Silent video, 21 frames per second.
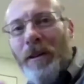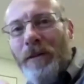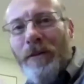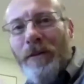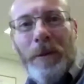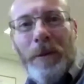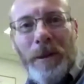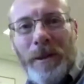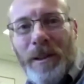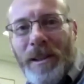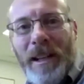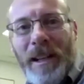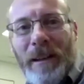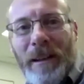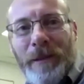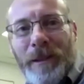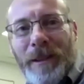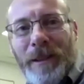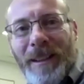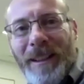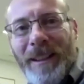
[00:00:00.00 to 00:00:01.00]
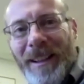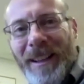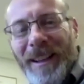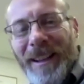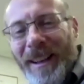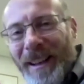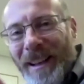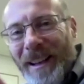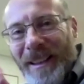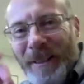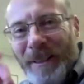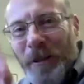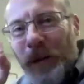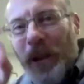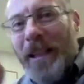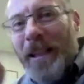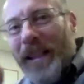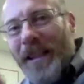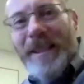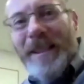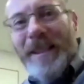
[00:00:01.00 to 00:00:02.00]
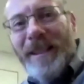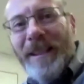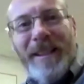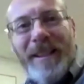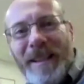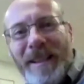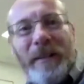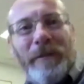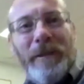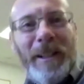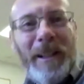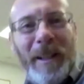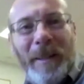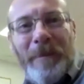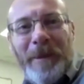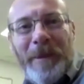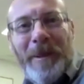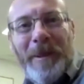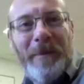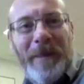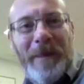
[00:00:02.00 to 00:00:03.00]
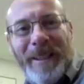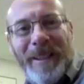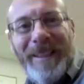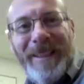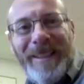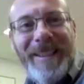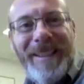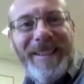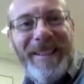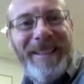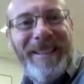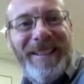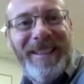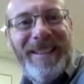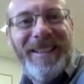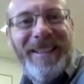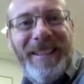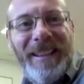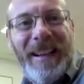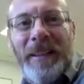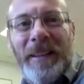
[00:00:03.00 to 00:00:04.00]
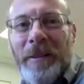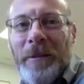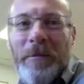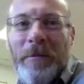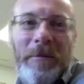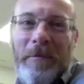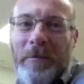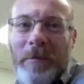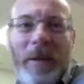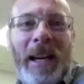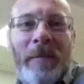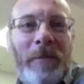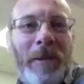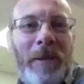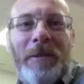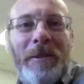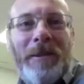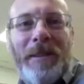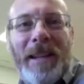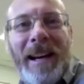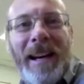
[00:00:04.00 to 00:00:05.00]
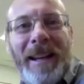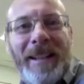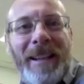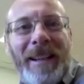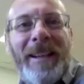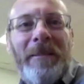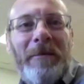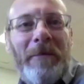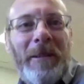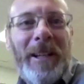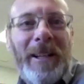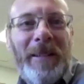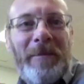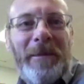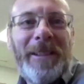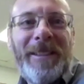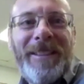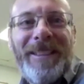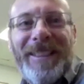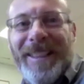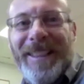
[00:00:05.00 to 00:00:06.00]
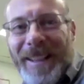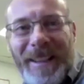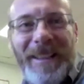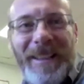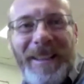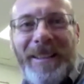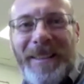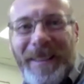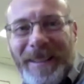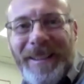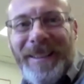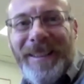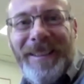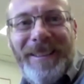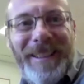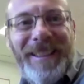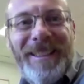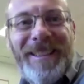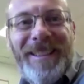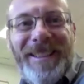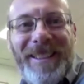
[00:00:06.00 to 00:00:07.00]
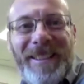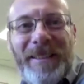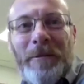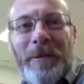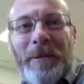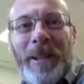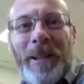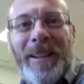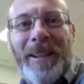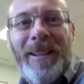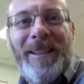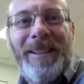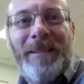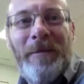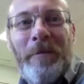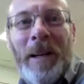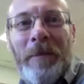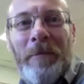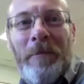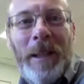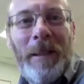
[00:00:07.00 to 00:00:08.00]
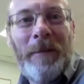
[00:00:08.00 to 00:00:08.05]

24/7 and tweaking things every couple of minutes. I know Pam, you do that anyway, but uh, this this way. I think a lot